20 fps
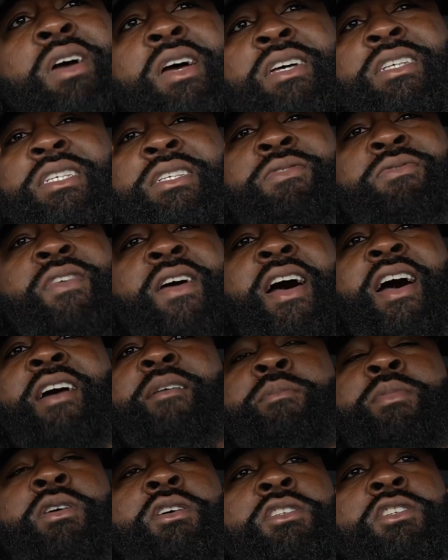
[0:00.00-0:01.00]
about
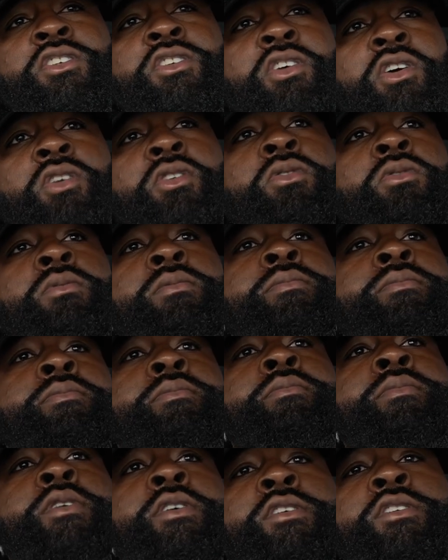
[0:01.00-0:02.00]
five months ago,
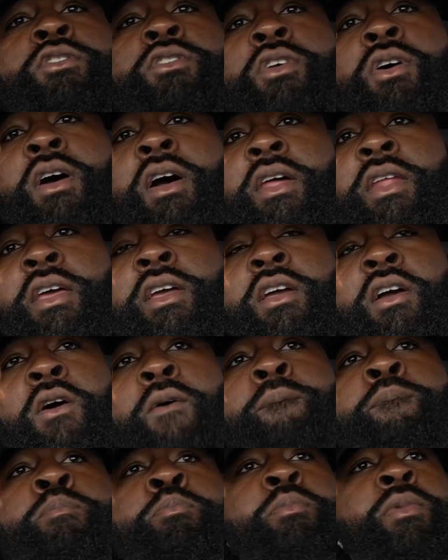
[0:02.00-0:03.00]
but you know how that go.
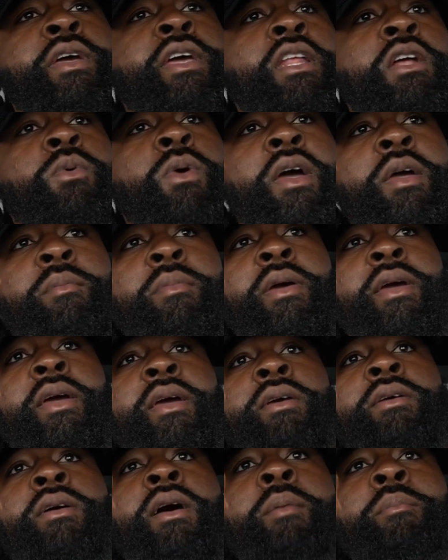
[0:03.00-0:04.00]
But anyway,
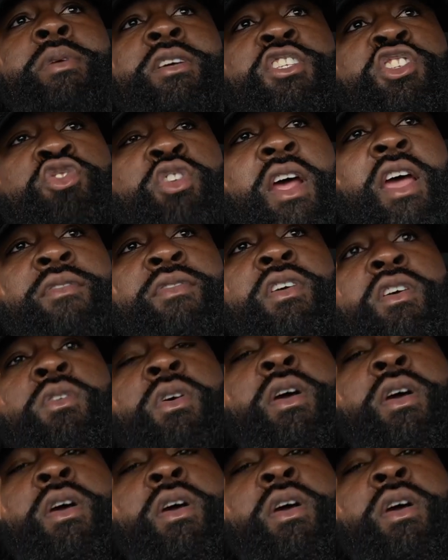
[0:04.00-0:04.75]
man, I'm in traffic